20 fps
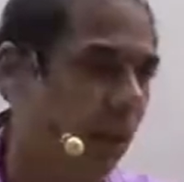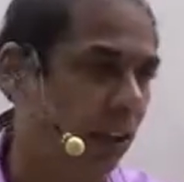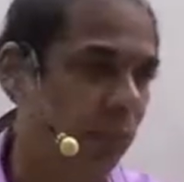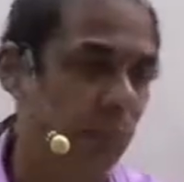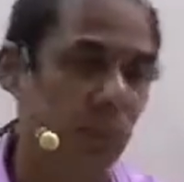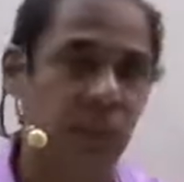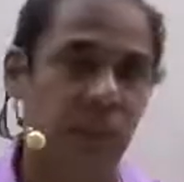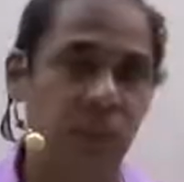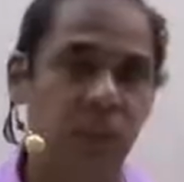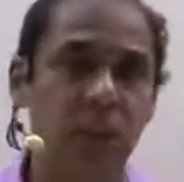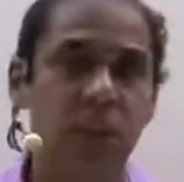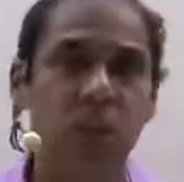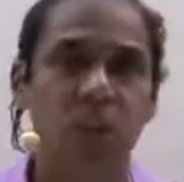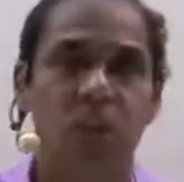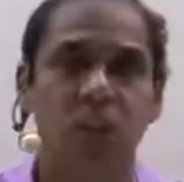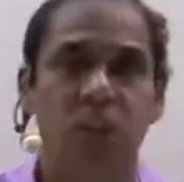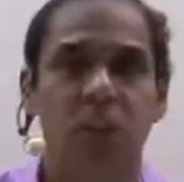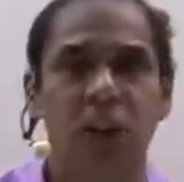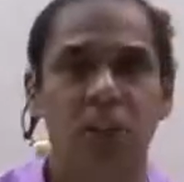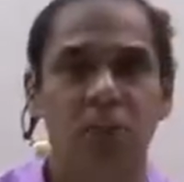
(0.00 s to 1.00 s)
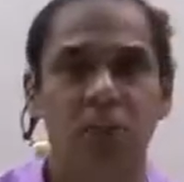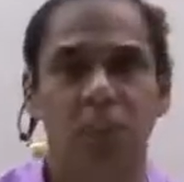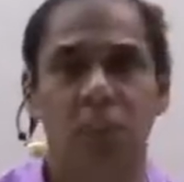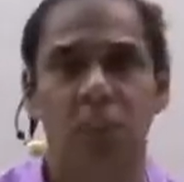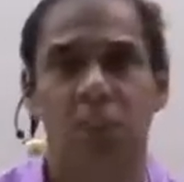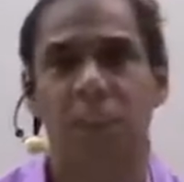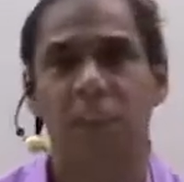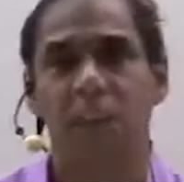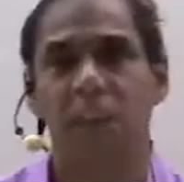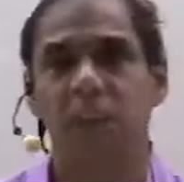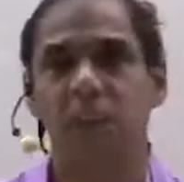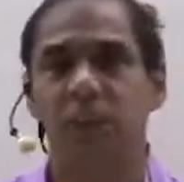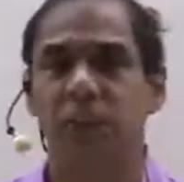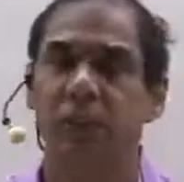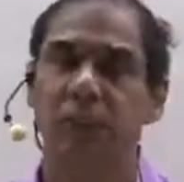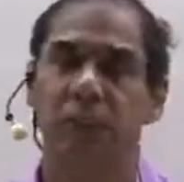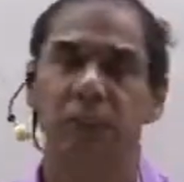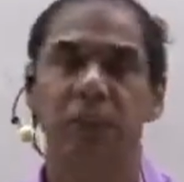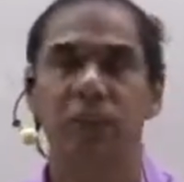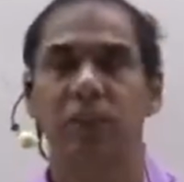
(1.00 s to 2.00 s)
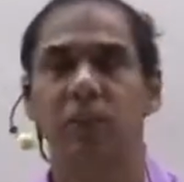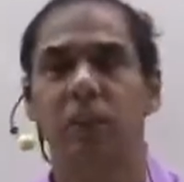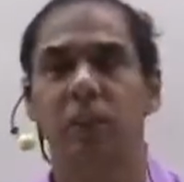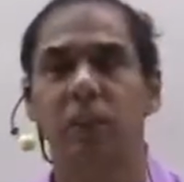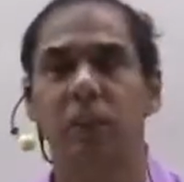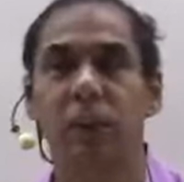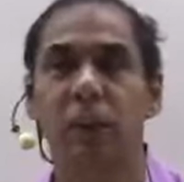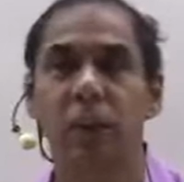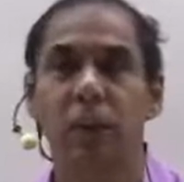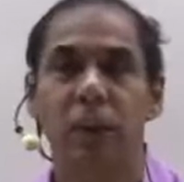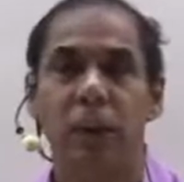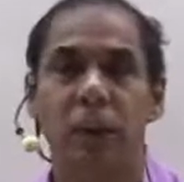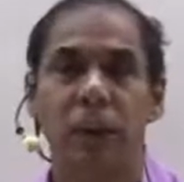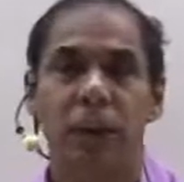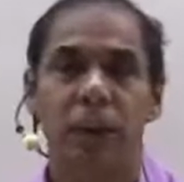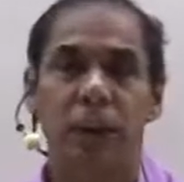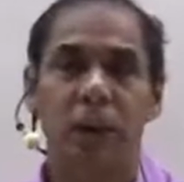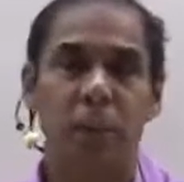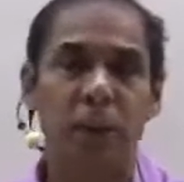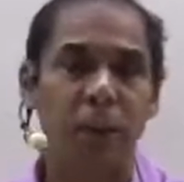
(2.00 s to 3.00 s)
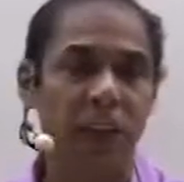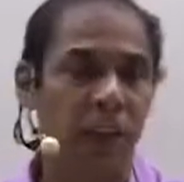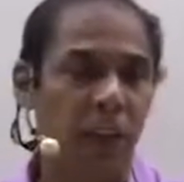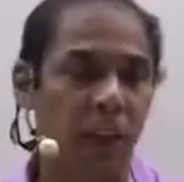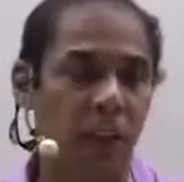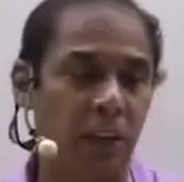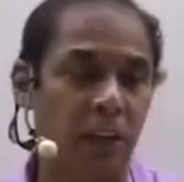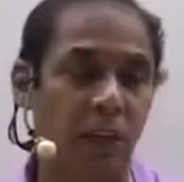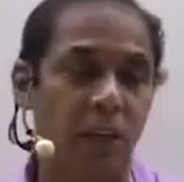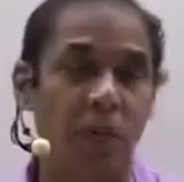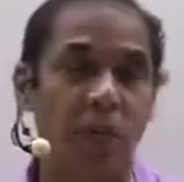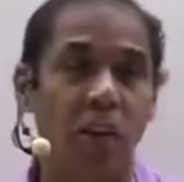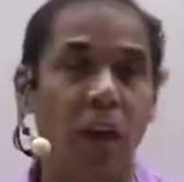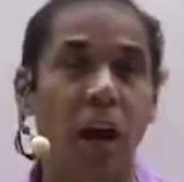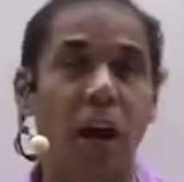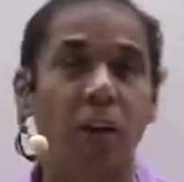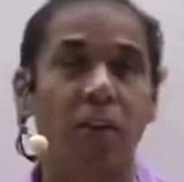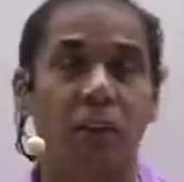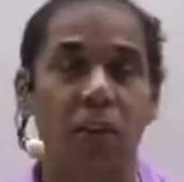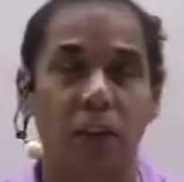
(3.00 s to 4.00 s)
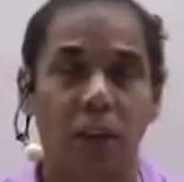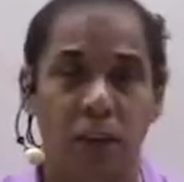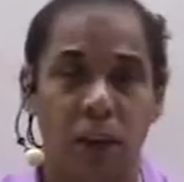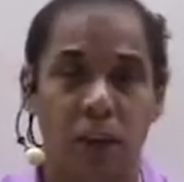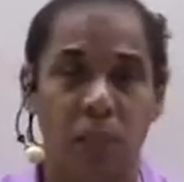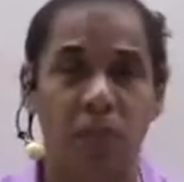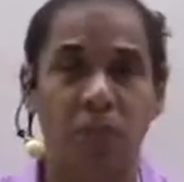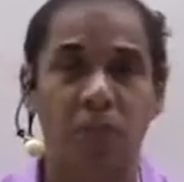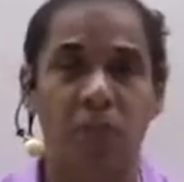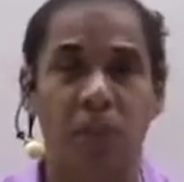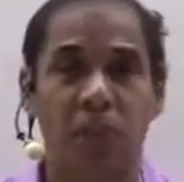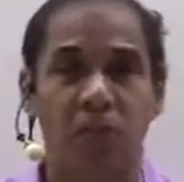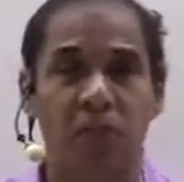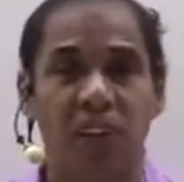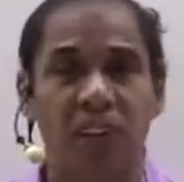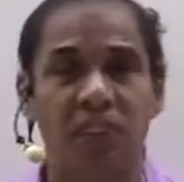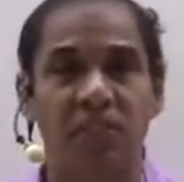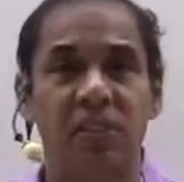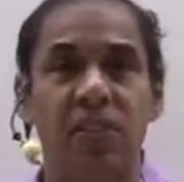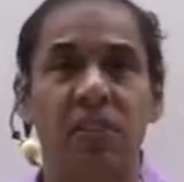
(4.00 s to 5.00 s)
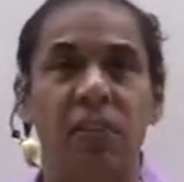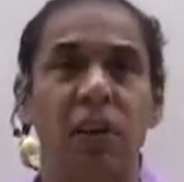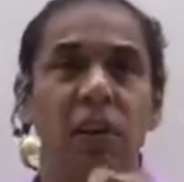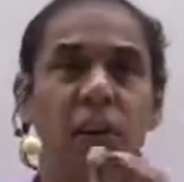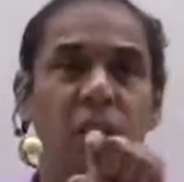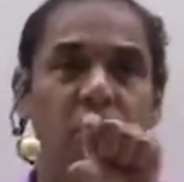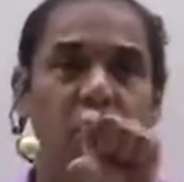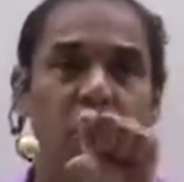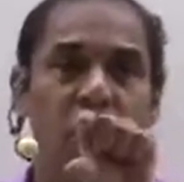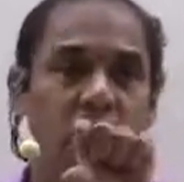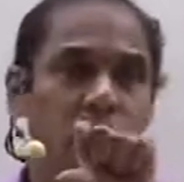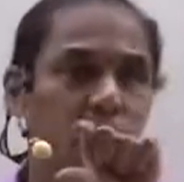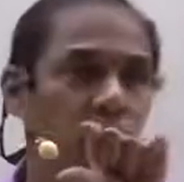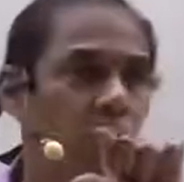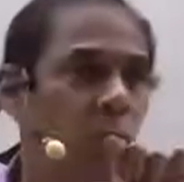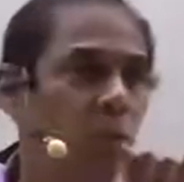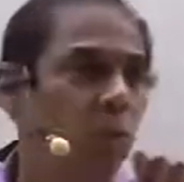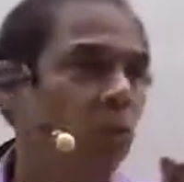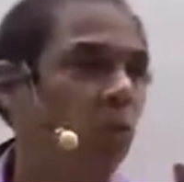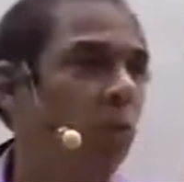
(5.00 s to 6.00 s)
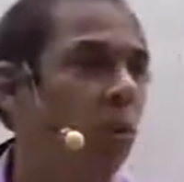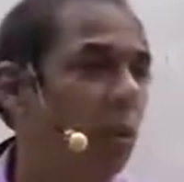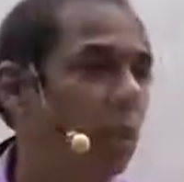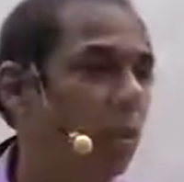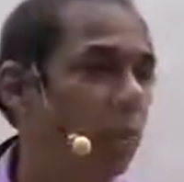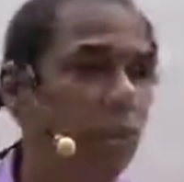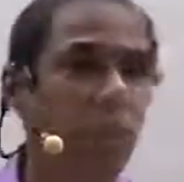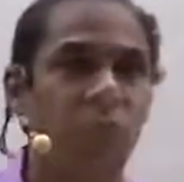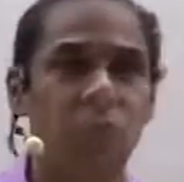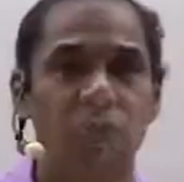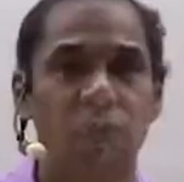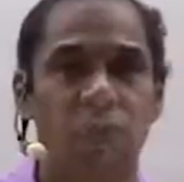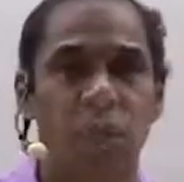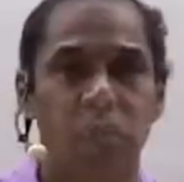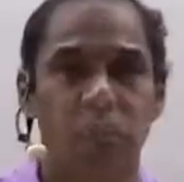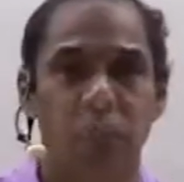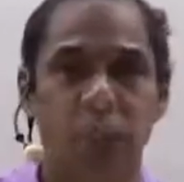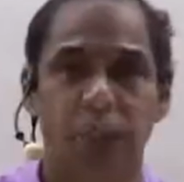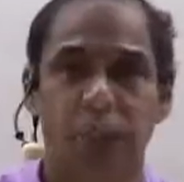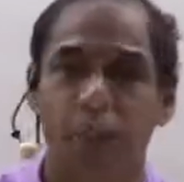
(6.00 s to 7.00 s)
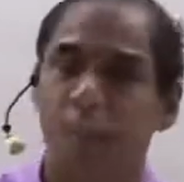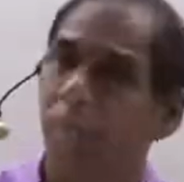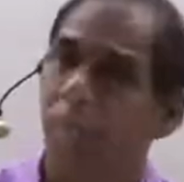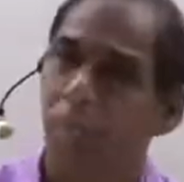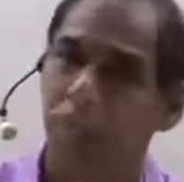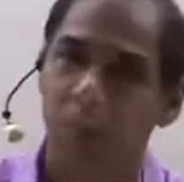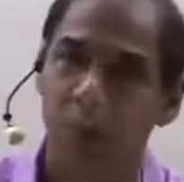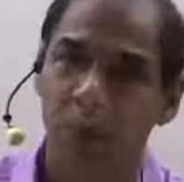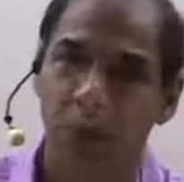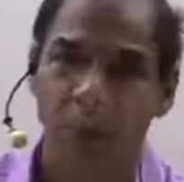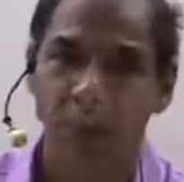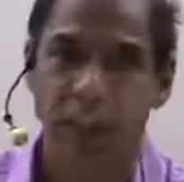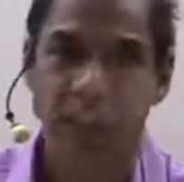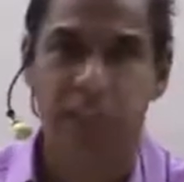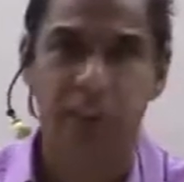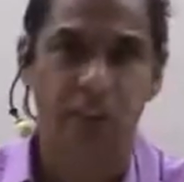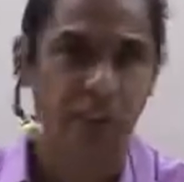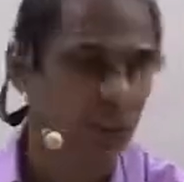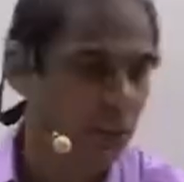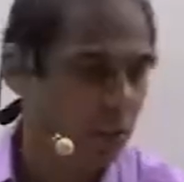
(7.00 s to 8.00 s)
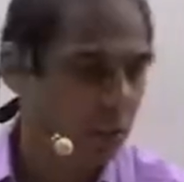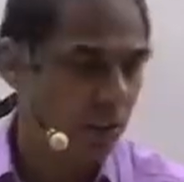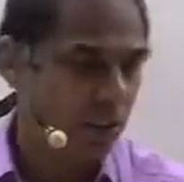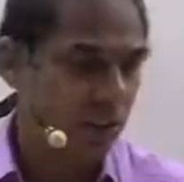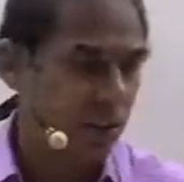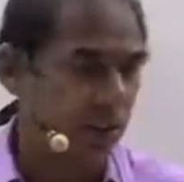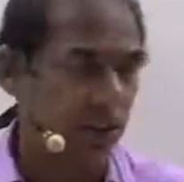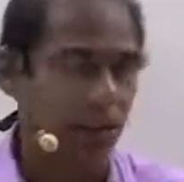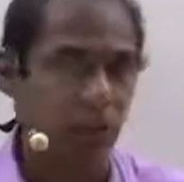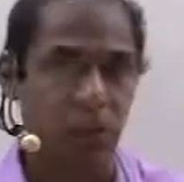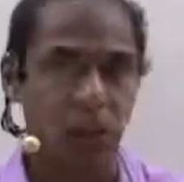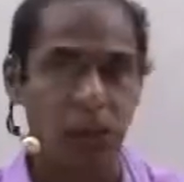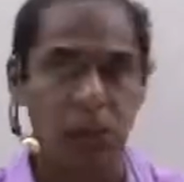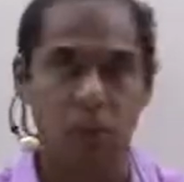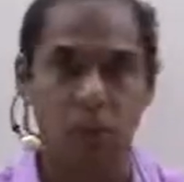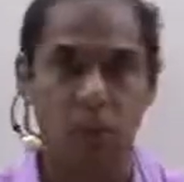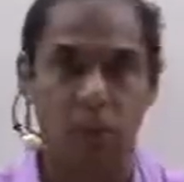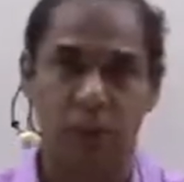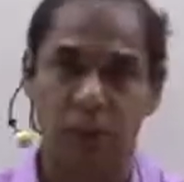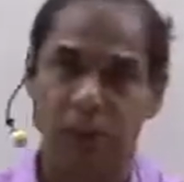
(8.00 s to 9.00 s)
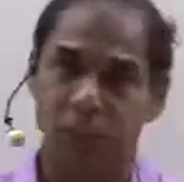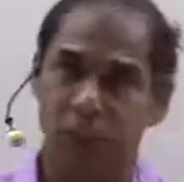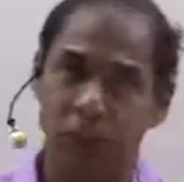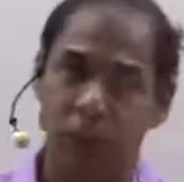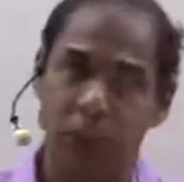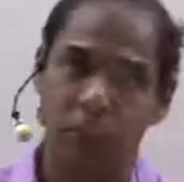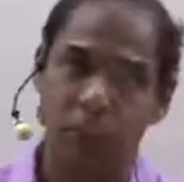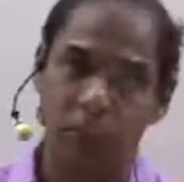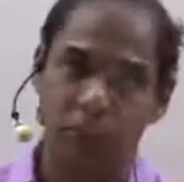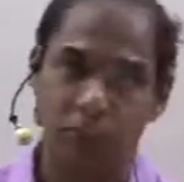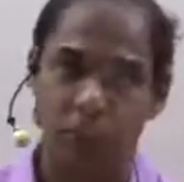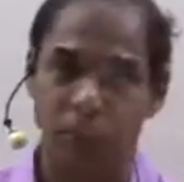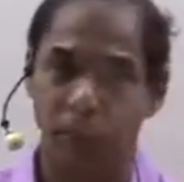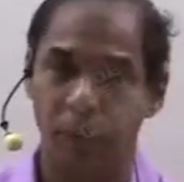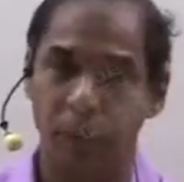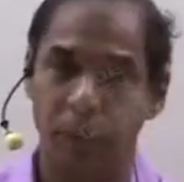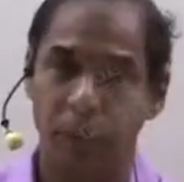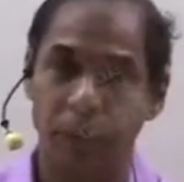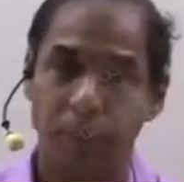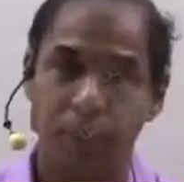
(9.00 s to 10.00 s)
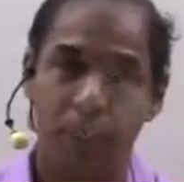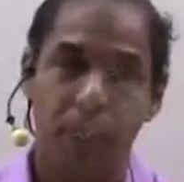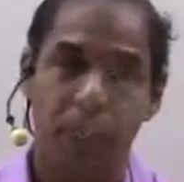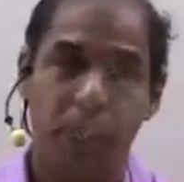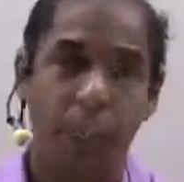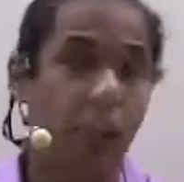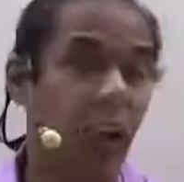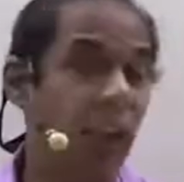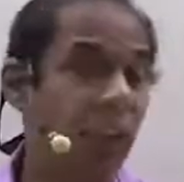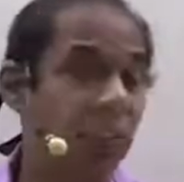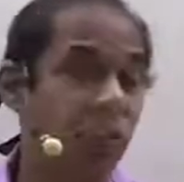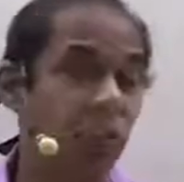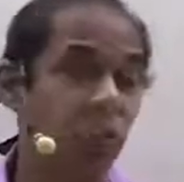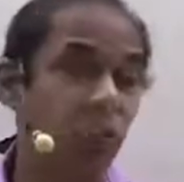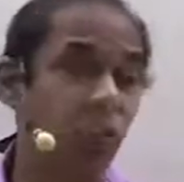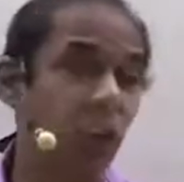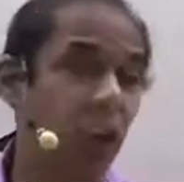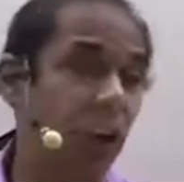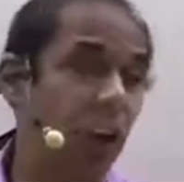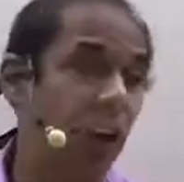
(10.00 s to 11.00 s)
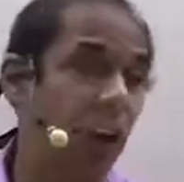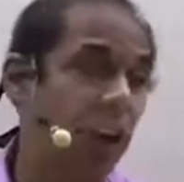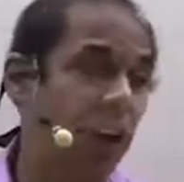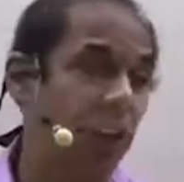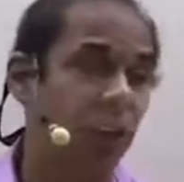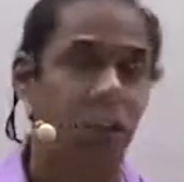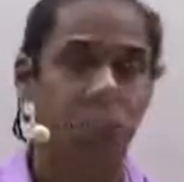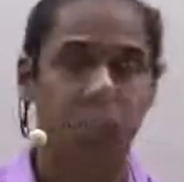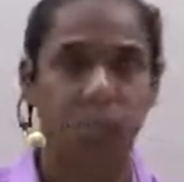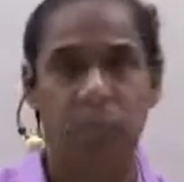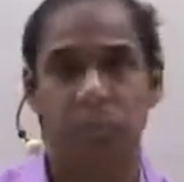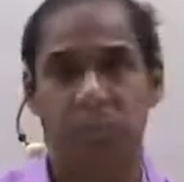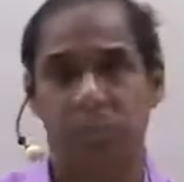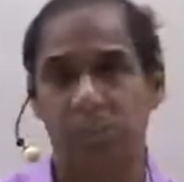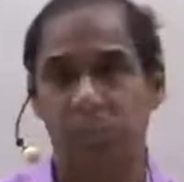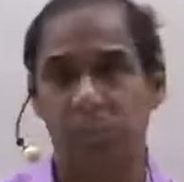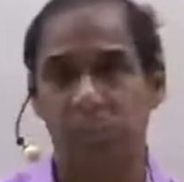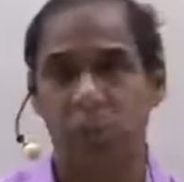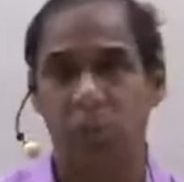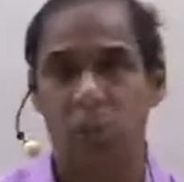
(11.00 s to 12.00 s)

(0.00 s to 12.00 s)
expressed in past perfect tense. That's all. Depending on the way of completion of action, we have to use one of these formulae. Right? This is table 1. Table 2. Actions going on in the past.